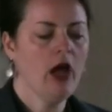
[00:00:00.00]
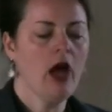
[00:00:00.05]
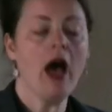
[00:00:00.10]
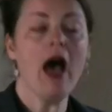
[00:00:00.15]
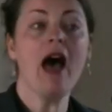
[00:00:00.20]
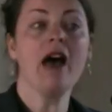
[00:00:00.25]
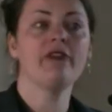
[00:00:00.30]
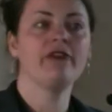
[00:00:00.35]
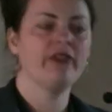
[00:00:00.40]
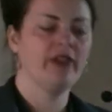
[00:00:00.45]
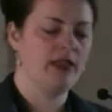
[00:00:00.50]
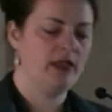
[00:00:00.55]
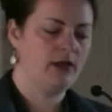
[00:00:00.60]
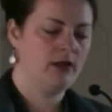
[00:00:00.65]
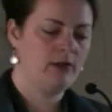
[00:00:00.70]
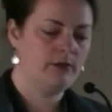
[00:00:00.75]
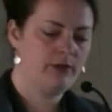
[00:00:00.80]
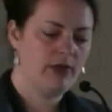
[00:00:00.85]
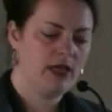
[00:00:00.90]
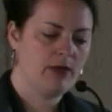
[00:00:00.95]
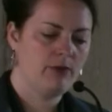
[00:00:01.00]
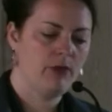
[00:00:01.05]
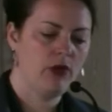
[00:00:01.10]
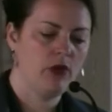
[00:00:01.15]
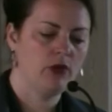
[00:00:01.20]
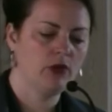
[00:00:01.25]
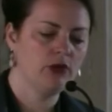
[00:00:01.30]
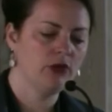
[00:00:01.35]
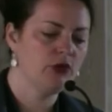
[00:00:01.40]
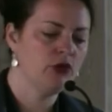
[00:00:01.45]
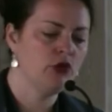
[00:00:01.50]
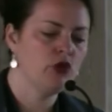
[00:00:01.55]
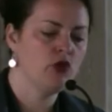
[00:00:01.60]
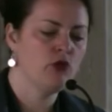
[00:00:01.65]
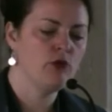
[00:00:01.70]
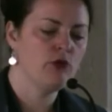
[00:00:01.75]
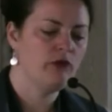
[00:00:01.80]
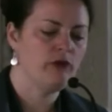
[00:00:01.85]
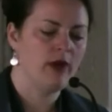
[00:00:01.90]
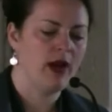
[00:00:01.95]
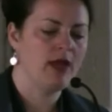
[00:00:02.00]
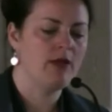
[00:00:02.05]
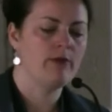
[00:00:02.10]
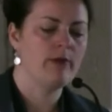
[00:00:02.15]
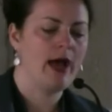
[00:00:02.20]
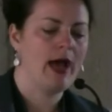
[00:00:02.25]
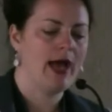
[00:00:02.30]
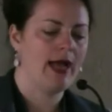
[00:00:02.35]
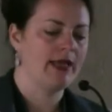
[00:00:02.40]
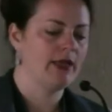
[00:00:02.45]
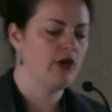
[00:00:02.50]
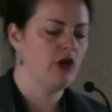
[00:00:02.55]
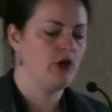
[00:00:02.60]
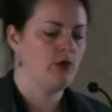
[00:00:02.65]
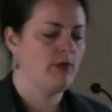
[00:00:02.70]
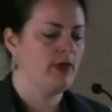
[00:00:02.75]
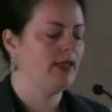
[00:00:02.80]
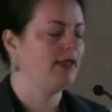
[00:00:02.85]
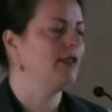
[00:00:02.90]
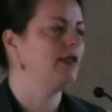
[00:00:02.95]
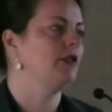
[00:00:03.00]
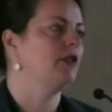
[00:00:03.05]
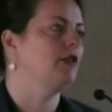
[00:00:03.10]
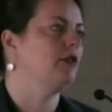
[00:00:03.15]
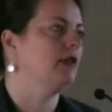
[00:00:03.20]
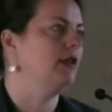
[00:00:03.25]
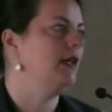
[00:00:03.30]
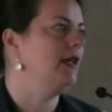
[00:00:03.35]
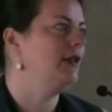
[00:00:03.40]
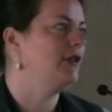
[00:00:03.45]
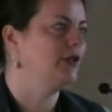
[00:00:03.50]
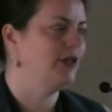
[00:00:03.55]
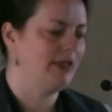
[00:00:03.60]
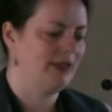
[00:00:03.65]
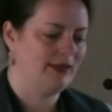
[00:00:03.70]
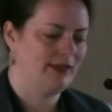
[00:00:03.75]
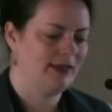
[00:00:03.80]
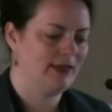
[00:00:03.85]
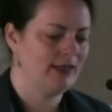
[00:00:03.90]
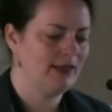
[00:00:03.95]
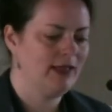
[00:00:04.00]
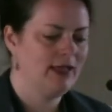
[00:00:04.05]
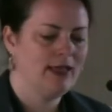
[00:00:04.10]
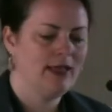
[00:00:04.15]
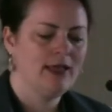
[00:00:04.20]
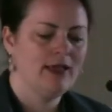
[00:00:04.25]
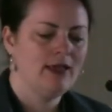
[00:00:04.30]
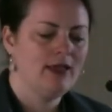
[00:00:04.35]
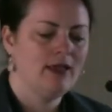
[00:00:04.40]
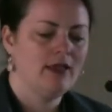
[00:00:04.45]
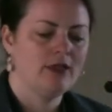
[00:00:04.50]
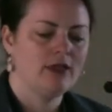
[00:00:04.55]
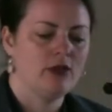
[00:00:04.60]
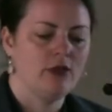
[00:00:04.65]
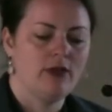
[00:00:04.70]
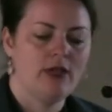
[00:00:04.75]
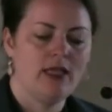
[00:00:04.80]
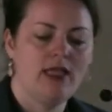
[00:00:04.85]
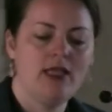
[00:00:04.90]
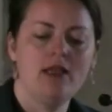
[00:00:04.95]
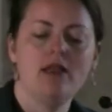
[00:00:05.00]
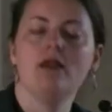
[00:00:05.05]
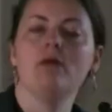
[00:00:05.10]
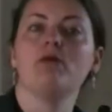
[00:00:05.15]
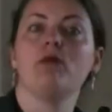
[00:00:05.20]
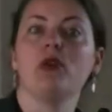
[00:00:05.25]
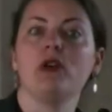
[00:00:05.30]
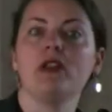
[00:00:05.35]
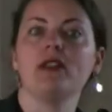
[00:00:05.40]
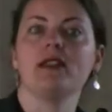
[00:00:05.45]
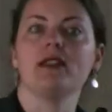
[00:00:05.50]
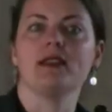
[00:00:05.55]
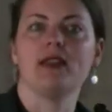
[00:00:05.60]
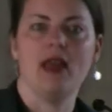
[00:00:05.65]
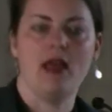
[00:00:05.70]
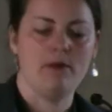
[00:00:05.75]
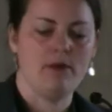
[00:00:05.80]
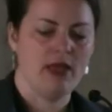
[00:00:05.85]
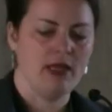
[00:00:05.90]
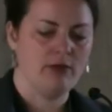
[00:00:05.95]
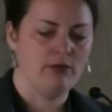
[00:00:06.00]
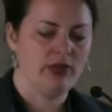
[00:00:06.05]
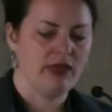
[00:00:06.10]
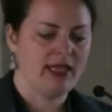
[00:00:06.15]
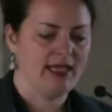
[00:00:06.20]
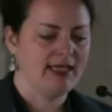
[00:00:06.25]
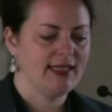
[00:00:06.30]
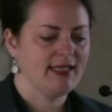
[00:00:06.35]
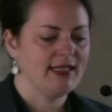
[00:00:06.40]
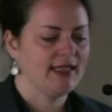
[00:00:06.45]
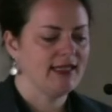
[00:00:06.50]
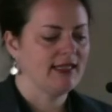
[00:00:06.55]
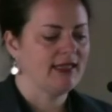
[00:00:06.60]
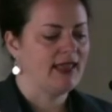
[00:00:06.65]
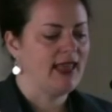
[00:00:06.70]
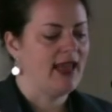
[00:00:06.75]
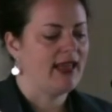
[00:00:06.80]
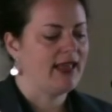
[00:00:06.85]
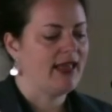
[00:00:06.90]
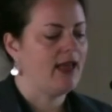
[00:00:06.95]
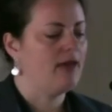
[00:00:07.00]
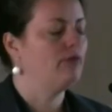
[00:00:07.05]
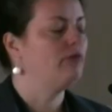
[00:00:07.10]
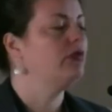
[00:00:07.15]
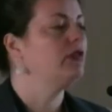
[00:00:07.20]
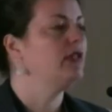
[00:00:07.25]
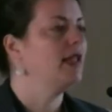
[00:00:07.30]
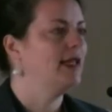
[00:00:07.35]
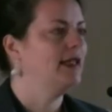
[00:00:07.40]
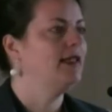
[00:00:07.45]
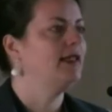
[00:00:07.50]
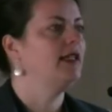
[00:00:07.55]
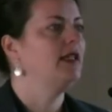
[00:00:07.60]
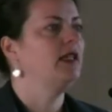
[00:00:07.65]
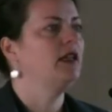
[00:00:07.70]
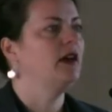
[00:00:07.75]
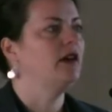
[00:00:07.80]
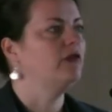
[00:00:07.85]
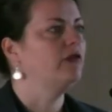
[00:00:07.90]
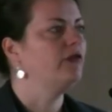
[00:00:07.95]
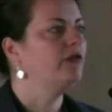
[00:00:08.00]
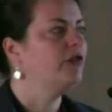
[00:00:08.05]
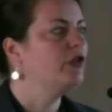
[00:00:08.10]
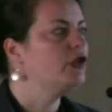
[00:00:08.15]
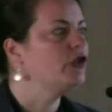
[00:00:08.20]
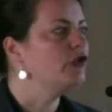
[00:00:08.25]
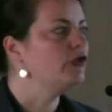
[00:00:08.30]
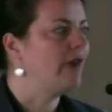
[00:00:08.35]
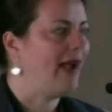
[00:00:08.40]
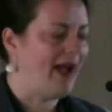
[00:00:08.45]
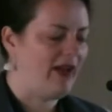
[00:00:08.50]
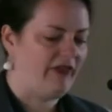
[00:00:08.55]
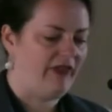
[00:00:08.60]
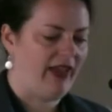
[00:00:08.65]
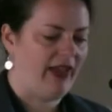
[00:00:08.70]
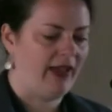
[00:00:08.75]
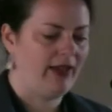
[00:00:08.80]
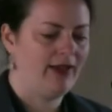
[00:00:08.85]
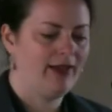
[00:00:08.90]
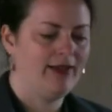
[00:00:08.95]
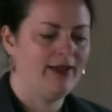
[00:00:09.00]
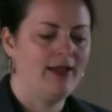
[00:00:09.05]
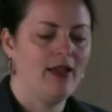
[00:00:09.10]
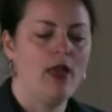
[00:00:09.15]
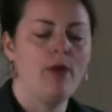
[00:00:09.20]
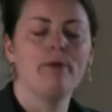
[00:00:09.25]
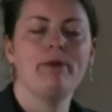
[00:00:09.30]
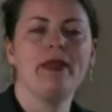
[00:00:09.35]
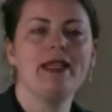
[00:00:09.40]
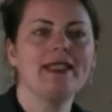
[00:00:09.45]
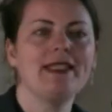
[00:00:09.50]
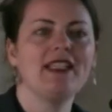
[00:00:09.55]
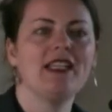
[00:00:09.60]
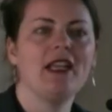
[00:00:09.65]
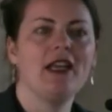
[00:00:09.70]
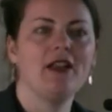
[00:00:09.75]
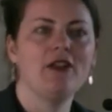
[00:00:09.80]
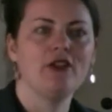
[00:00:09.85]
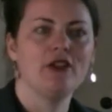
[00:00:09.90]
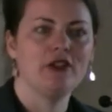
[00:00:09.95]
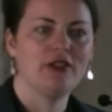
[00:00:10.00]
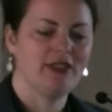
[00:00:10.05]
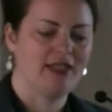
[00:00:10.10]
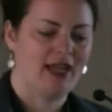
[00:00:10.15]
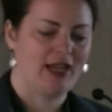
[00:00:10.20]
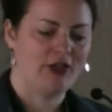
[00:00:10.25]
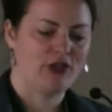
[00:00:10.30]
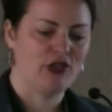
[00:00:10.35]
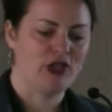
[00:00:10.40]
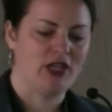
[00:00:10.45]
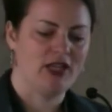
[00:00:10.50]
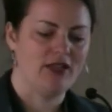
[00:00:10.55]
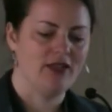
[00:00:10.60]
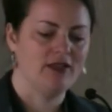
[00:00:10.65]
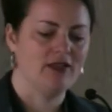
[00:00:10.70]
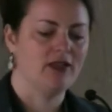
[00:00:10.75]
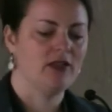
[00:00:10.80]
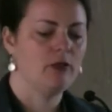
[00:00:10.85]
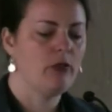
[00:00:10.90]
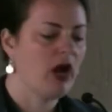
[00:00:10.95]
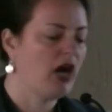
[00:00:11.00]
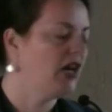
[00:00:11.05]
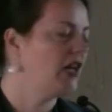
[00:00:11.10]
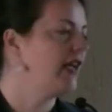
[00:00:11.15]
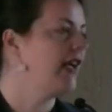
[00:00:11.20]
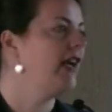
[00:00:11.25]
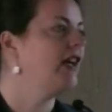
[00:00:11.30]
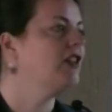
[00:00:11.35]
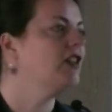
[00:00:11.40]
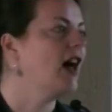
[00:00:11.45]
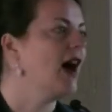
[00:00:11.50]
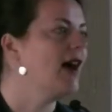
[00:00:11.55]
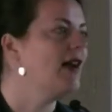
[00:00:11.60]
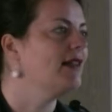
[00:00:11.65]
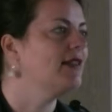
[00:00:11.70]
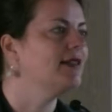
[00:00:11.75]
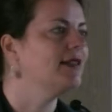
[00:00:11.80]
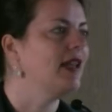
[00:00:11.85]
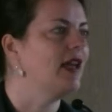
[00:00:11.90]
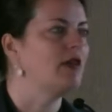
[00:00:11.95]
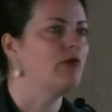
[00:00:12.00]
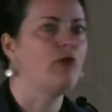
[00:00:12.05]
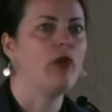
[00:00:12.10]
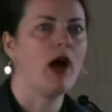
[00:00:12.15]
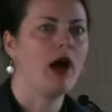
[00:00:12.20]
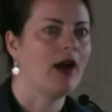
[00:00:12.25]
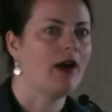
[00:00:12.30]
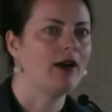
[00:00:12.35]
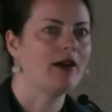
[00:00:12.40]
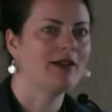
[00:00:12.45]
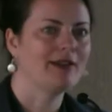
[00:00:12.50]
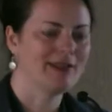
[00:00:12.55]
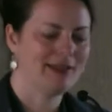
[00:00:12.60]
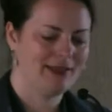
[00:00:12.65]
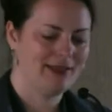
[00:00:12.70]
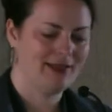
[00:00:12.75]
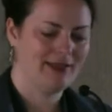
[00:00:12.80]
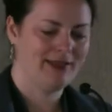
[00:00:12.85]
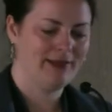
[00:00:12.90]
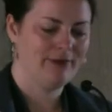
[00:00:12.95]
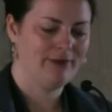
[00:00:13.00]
Often, people zoom right by Gomez's creations, so he puts them in places that get plenty of foot traffic, busy intersections, parking lots, and parks.